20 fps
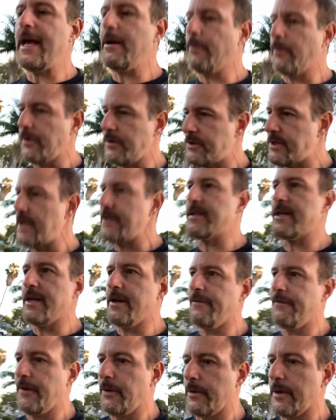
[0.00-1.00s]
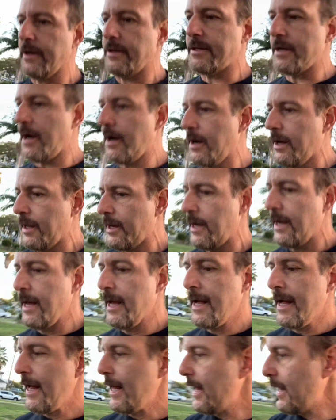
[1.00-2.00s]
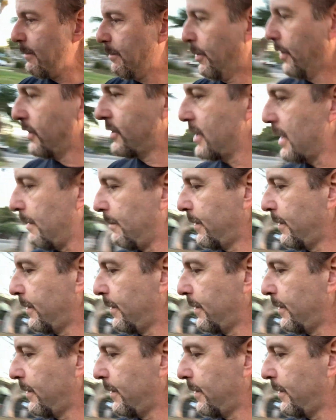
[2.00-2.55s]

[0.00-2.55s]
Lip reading: we're just going to focus on a push-up.